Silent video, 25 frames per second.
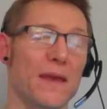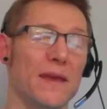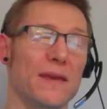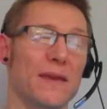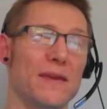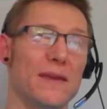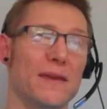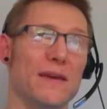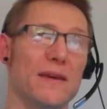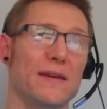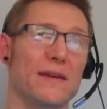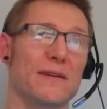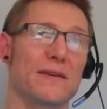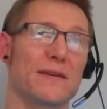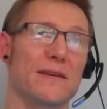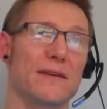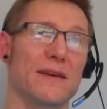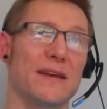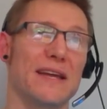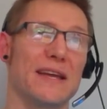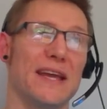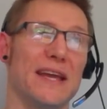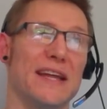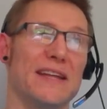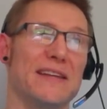Yeah,
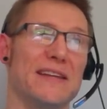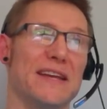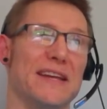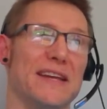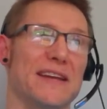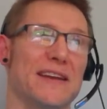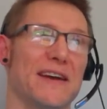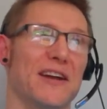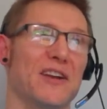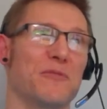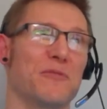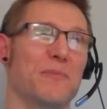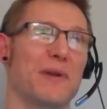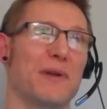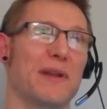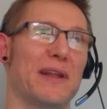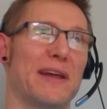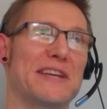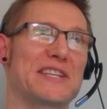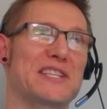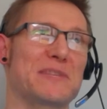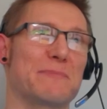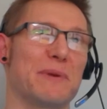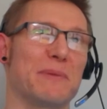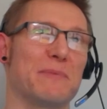it, it kind of
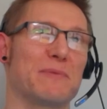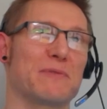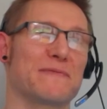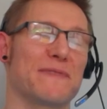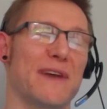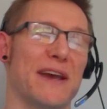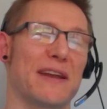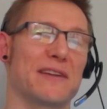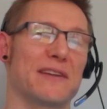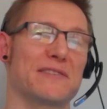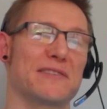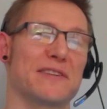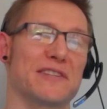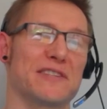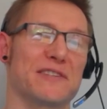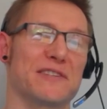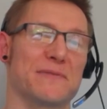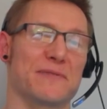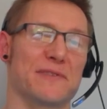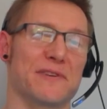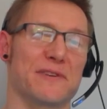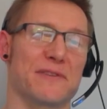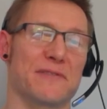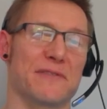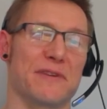plays to people's vanity to
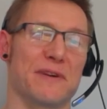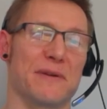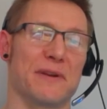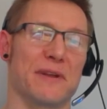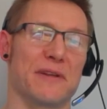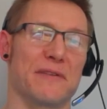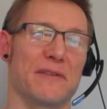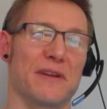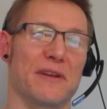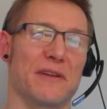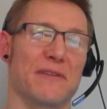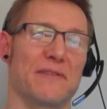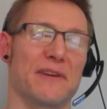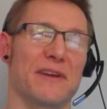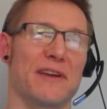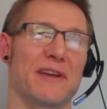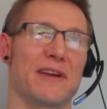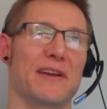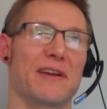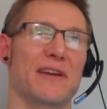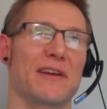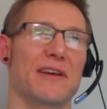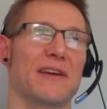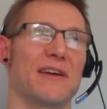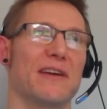a degree, and I, I
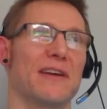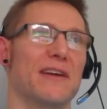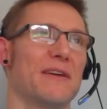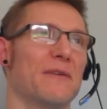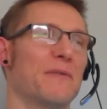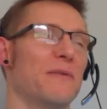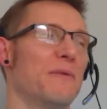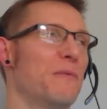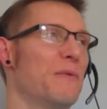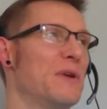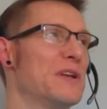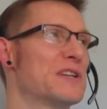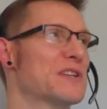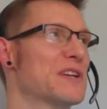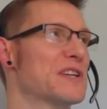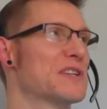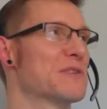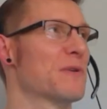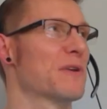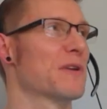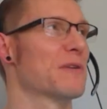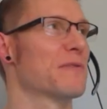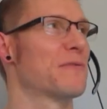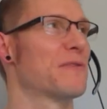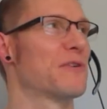think it's, it's
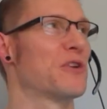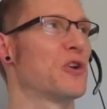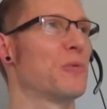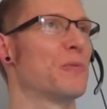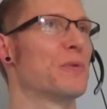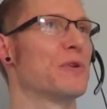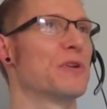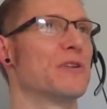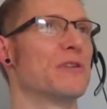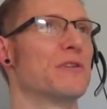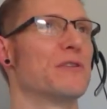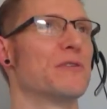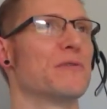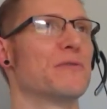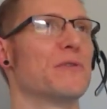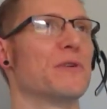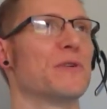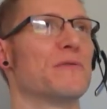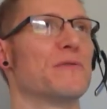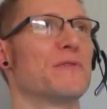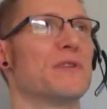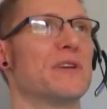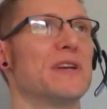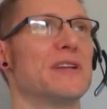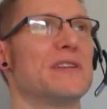quite a phenomenon of,
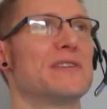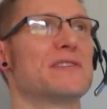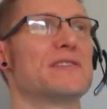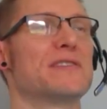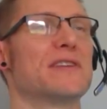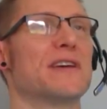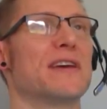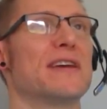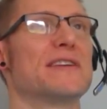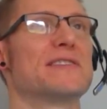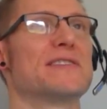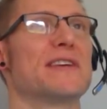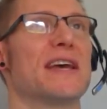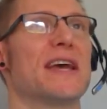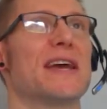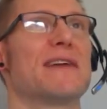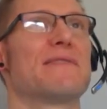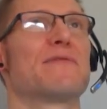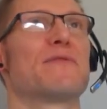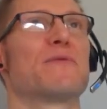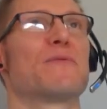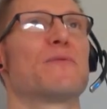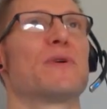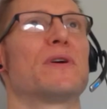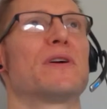of the internet is that
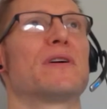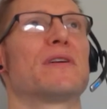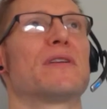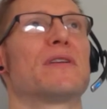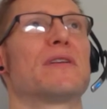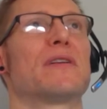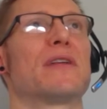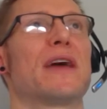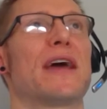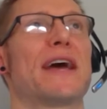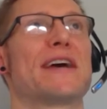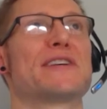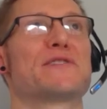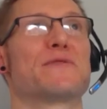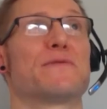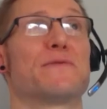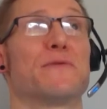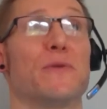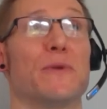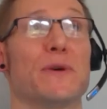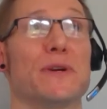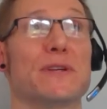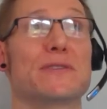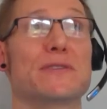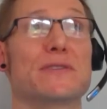everyone has a
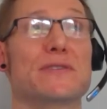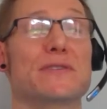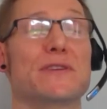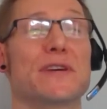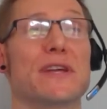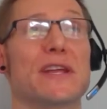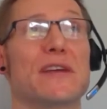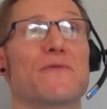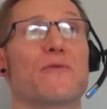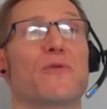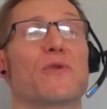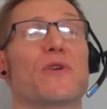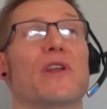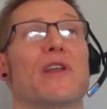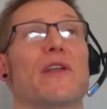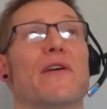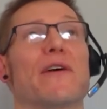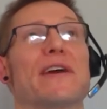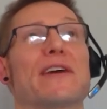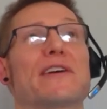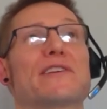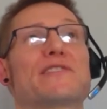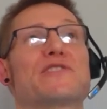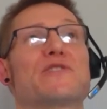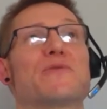voice and everyone
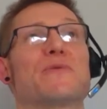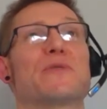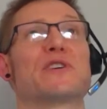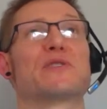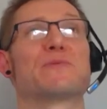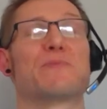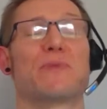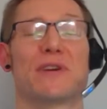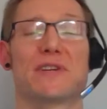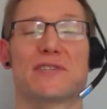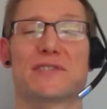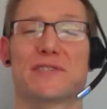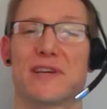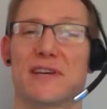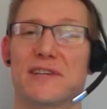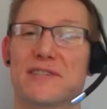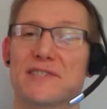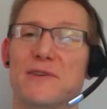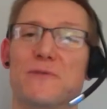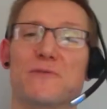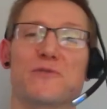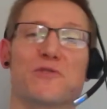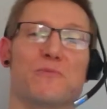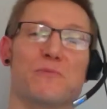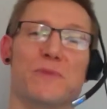likes to express that.
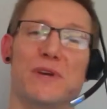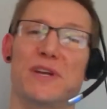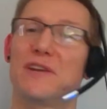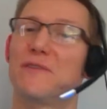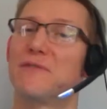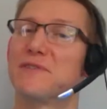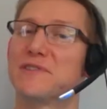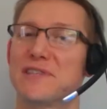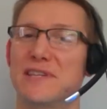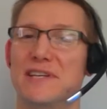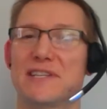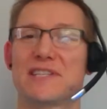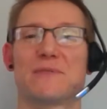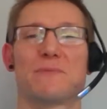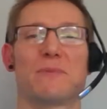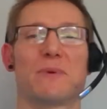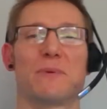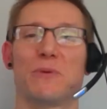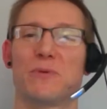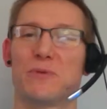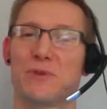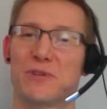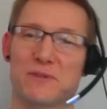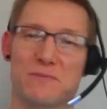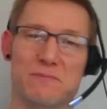Social media is littered with
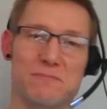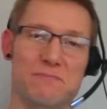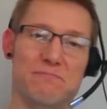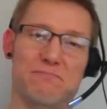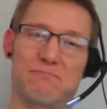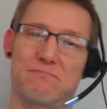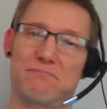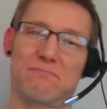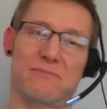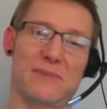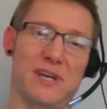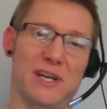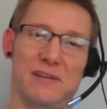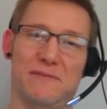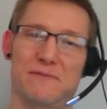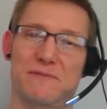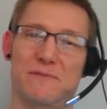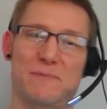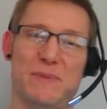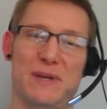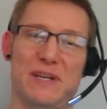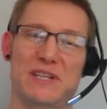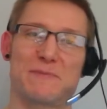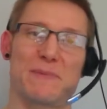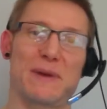people just kind
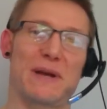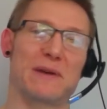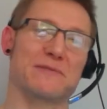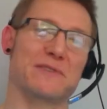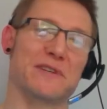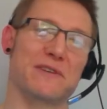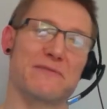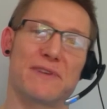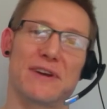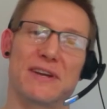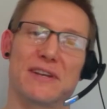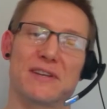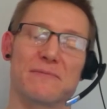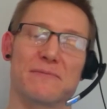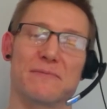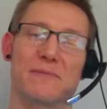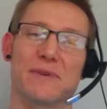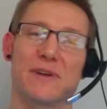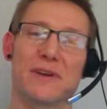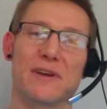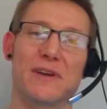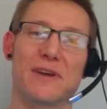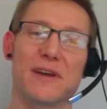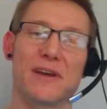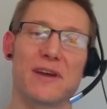of spouting random
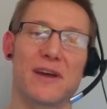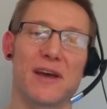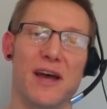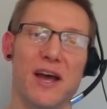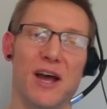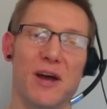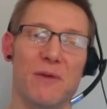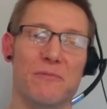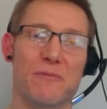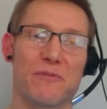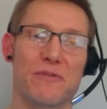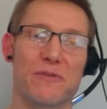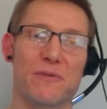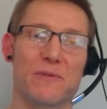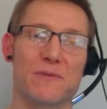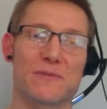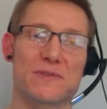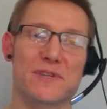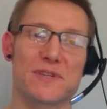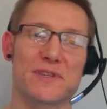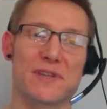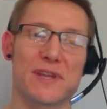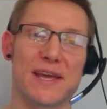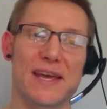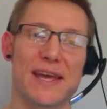um,
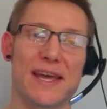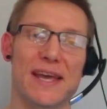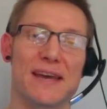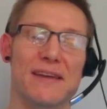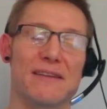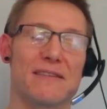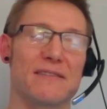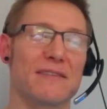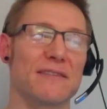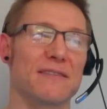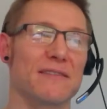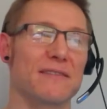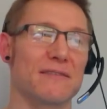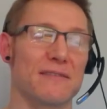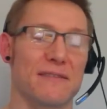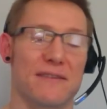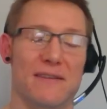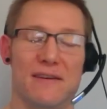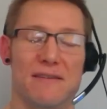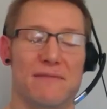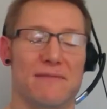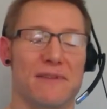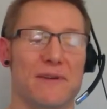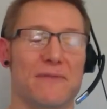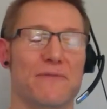thoughts in their head, and
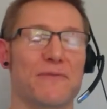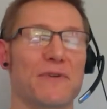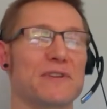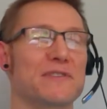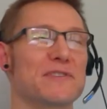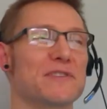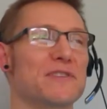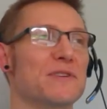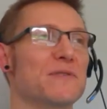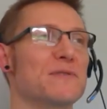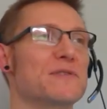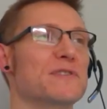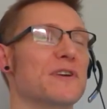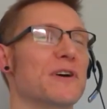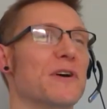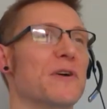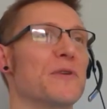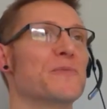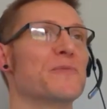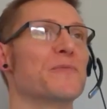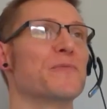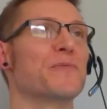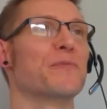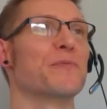they're they're free to do so.